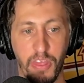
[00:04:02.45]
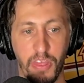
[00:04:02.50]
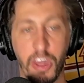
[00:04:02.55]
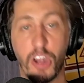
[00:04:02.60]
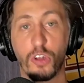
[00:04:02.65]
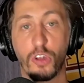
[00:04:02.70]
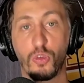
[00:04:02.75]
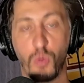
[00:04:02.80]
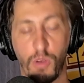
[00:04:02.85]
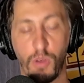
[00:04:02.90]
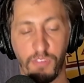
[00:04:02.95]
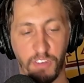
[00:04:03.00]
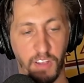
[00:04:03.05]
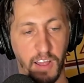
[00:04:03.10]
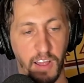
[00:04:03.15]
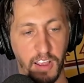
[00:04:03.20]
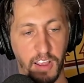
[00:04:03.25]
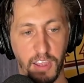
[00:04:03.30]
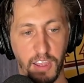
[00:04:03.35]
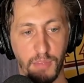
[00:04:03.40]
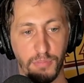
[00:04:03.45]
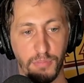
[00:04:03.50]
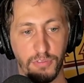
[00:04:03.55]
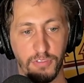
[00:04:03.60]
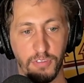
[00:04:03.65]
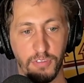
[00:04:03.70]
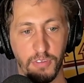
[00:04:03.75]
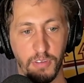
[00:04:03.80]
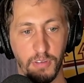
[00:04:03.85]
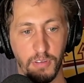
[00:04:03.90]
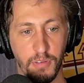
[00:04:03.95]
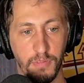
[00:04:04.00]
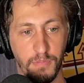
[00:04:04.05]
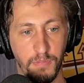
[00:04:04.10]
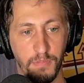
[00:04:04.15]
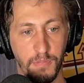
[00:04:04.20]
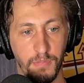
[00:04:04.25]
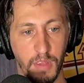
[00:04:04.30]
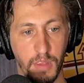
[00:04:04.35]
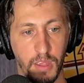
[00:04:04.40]
are 12 o'clock games.
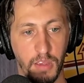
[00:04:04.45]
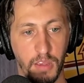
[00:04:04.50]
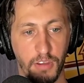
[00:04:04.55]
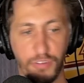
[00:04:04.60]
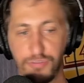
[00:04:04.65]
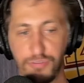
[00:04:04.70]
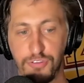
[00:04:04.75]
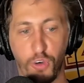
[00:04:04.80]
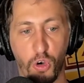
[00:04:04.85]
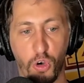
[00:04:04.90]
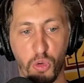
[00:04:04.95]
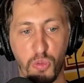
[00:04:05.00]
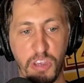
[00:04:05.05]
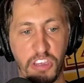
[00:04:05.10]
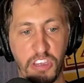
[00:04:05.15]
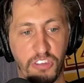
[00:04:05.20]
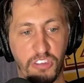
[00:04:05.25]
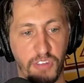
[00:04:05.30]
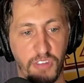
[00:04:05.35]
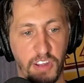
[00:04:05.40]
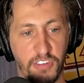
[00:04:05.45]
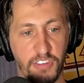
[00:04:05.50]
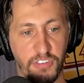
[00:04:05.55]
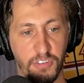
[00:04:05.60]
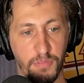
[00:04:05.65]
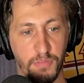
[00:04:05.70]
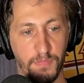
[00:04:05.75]
4-week stretch.